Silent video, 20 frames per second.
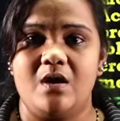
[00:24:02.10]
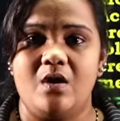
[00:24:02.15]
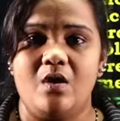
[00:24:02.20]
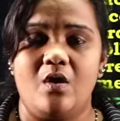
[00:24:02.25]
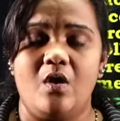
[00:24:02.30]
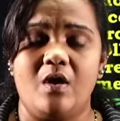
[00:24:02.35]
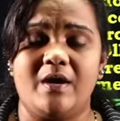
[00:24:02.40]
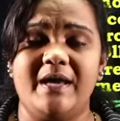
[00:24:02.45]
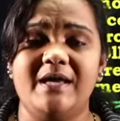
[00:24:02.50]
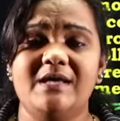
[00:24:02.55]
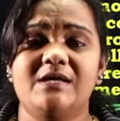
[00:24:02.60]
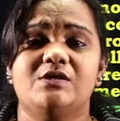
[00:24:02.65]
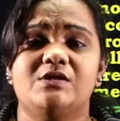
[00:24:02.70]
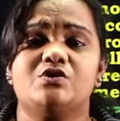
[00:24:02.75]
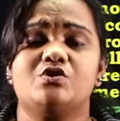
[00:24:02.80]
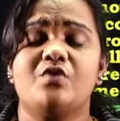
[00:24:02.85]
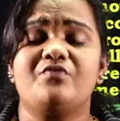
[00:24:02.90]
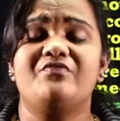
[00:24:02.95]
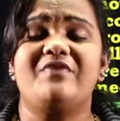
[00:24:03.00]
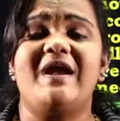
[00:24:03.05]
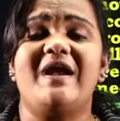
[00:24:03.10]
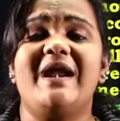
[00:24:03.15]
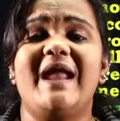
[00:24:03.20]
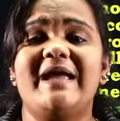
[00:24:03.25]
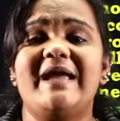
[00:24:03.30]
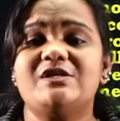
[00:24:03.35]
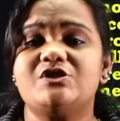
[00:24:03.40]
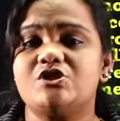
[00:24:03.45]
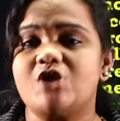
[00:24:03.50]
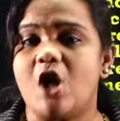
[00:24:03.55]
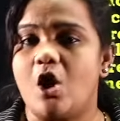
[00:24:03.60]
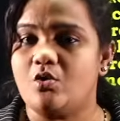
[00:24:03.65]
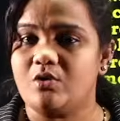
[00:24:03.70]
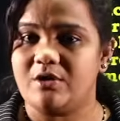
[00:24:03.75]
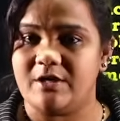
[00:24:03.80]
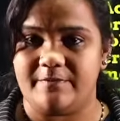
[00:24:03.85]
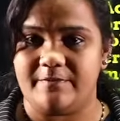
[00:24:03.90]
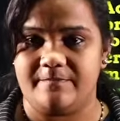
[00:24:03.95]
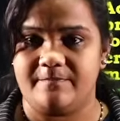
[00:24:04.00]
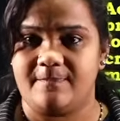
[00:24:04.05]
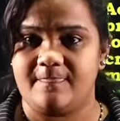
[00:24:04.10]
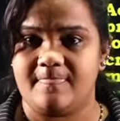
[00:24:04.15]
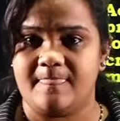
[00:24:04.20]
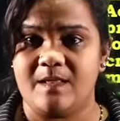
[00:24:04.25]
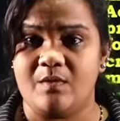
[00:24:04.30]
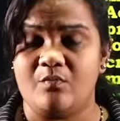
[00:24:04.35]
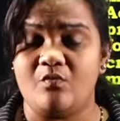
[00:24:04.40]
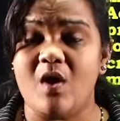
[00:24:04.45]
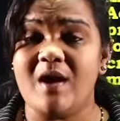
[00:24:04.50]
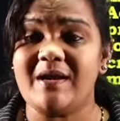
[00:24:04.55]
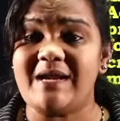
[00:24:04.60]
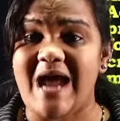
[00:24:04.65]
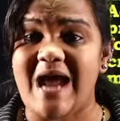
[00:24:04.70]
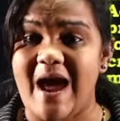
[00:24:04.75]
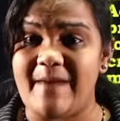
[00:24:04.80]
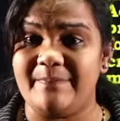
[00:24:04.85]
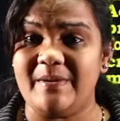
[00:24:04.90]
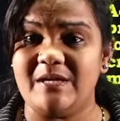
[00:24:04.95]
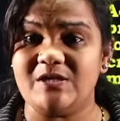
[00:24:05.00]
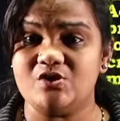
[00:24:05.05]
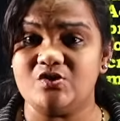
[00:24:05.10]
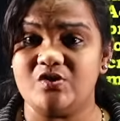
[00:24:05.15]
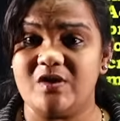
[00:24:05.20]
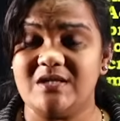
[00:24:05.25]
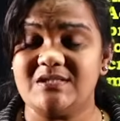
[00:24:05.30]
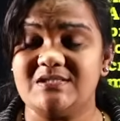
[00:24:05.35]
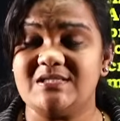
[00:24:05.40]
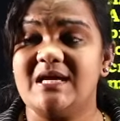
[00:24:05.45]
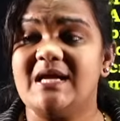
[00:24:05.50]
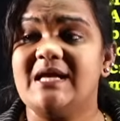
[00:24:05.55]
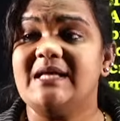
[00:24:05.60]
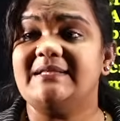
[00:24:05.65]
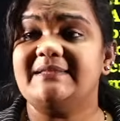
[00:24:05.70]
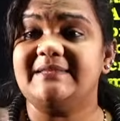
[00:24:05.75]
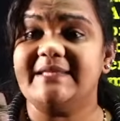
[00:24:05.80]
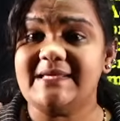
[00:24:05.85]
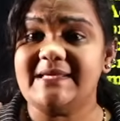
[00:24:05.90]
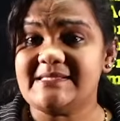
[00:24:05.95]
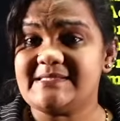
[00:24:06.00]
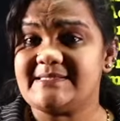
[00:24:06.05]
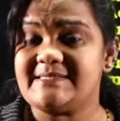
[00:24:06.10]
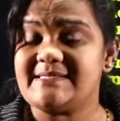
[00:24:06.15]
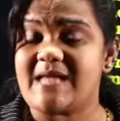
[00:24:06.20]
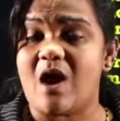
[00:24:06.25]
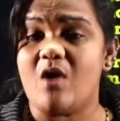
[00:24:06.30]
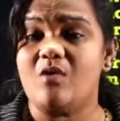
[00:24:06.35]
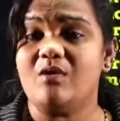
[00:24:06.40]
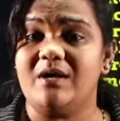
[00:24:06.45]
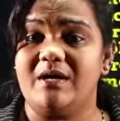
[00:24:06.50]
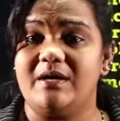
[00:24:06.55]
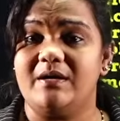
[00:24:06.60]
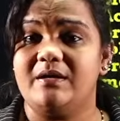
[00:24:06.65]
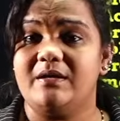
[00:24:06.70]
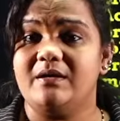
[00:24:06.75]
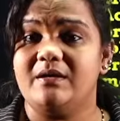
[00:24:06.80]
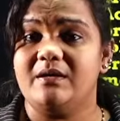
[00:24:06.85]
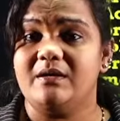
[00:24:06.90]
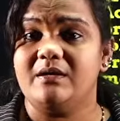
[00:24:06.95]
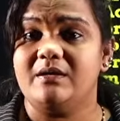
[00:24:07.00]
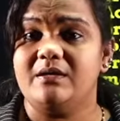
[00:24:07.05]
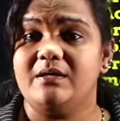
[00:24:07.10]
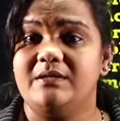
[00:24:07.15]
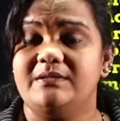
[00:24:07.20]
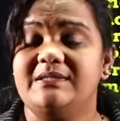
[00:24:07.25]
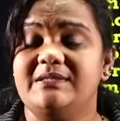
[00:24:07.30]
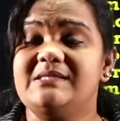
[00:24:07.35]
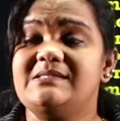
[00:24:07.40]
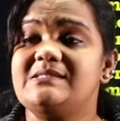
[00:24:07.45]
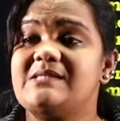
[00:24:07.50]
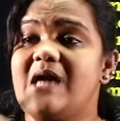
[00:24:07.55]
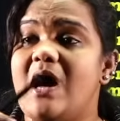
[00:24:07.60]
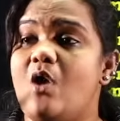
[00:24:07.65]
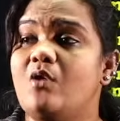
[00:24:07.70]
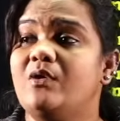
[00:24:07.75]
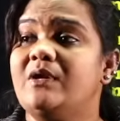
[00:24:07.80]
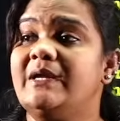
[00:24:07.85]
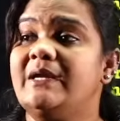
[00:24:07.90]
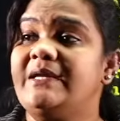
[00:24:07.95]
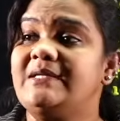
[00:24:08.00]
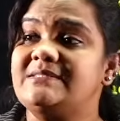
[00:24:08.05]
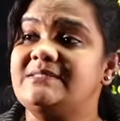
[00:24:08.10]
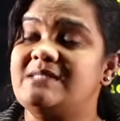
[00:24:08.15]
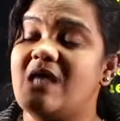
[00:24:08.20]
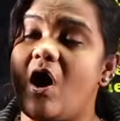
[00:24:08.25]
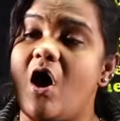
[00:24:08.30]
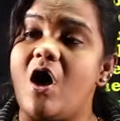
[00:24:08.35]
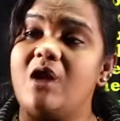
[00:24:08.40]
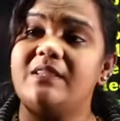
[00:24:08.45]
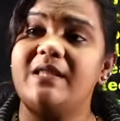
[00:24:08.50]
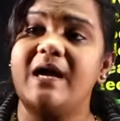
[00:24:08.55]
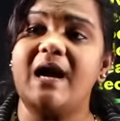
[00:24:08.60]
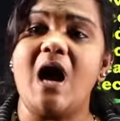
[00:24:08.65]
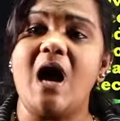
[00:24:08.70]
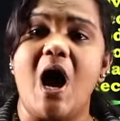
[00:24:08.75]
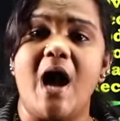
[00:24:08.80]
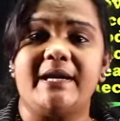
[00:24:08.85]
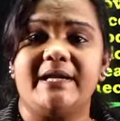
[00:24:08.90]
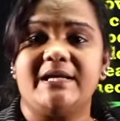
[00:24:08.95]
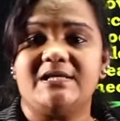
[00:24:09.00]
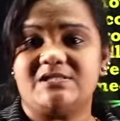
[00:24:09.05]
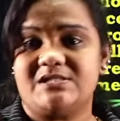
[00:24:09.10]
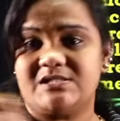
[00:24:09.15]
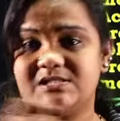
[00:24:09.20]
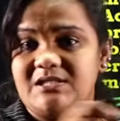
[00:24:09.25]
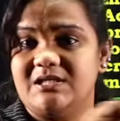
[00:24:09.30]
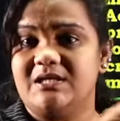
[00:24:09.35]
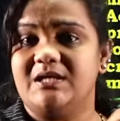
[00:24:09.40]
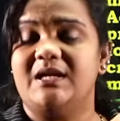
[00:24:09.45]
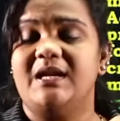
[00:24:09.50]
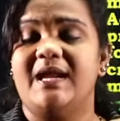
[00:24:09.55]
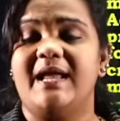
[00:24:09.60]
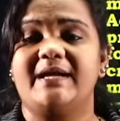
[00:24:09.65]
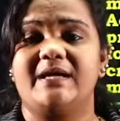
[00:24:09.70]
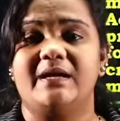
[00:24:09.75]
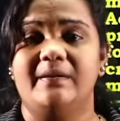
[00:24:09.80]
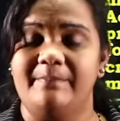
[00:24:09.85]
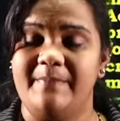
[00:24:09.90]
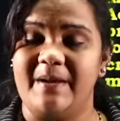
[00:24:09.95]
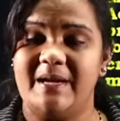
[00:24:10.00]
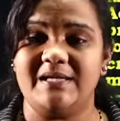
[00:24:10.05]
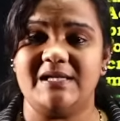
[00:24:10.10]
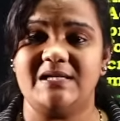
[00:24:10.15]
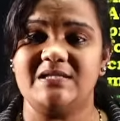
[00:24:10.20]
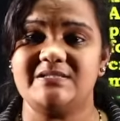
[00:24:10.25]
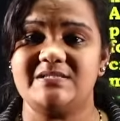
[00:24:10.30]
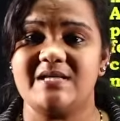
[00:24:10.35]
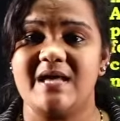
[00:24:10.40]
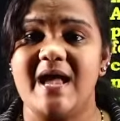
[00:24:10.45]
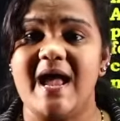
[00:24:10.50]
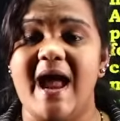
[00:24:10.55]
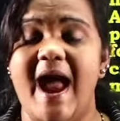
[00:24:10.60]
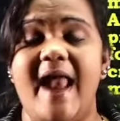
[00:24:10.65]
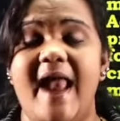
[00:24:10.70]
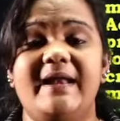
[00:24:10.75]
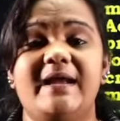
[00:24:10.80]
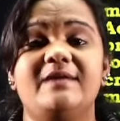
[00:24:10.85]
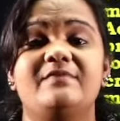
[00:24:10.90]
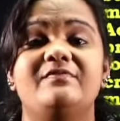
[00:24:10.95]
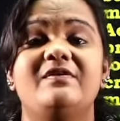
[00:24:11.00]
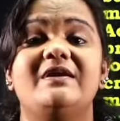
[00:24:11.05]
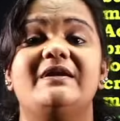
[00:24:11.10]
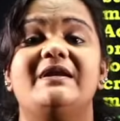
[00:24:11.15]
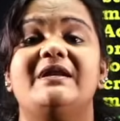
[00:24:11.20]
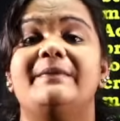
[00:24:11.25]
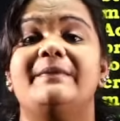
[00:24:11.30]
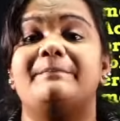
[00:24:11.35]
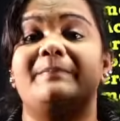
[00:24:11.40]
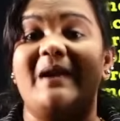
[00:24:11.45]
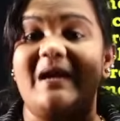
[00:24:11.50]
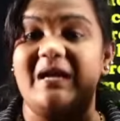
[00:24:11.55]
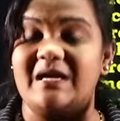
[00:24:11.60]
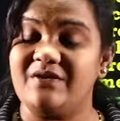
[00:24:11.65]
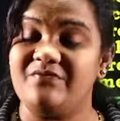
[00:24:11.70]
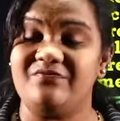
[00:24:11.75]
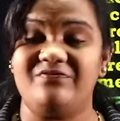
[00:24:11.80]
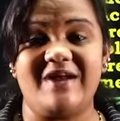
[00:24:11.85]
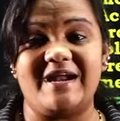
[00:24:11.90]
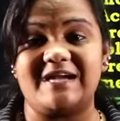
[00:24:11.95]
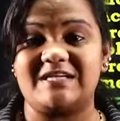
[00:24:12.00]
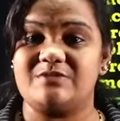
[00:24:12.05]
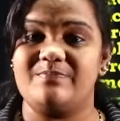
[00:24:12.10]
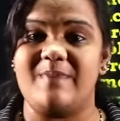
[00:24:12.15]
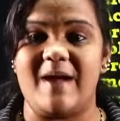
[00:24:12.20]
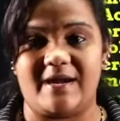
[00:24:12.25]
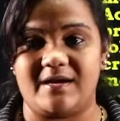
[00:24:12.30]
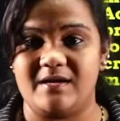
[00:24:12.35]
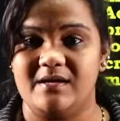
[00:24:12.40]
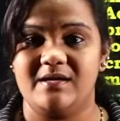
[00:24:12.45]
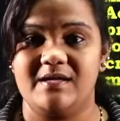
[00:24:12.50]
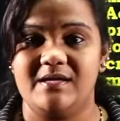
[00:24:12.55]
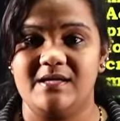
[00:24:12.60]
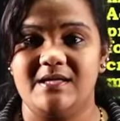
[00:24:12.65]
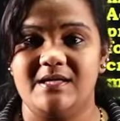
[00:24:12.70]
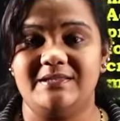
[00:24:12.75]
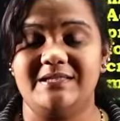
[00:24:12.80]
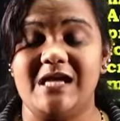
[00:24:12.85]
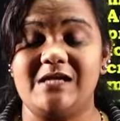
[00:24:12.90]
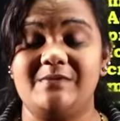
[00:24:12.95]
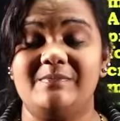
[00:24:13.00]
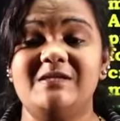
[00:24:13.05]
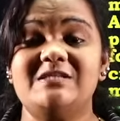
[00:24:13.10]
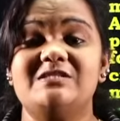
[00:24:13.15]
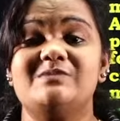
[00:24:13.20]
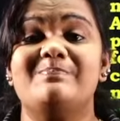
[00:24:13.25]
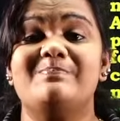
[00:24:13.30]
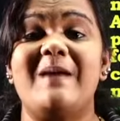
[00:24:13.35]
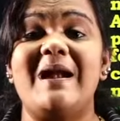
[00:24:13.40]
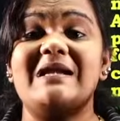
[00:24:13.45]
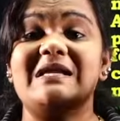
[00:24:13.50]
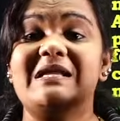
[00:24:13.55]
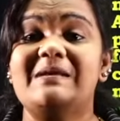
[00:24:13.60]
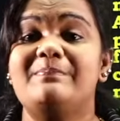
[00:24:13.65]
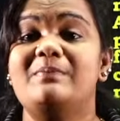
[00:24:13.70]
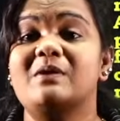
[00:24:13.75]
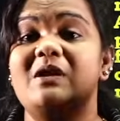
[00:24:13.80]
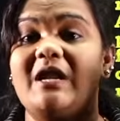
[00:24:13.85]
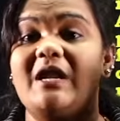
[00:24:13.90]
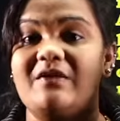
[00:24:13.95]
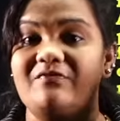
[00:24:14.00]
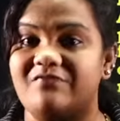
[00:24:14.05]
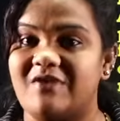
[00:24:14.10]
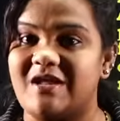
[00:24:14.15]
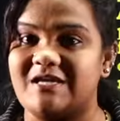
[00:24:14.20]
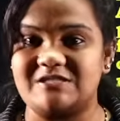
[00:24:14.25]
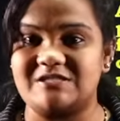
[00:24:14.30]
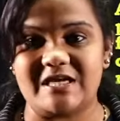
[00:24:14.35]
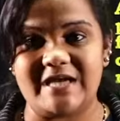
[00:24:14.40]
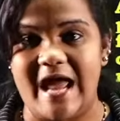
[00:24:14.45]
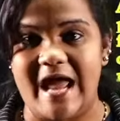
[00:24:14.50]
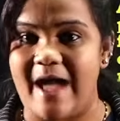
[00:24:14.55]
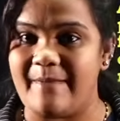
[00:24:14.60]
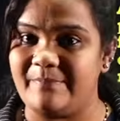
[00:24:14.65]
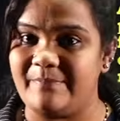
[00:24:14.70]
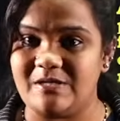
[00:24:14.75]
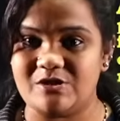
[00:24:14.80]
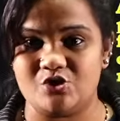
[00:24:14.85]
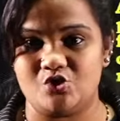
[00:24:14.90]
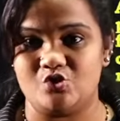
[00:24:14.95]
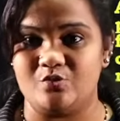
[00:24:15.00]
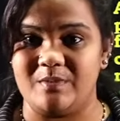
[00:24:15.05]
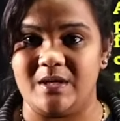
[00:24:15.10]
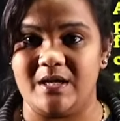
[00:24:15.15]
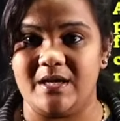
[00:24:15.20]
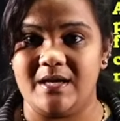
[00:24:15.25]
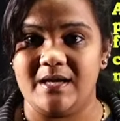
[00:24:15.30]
Okay, so when I shout, what happens, students? This sound hits all the hardest metals and it will reflects back. That means multiple reflection happens to me.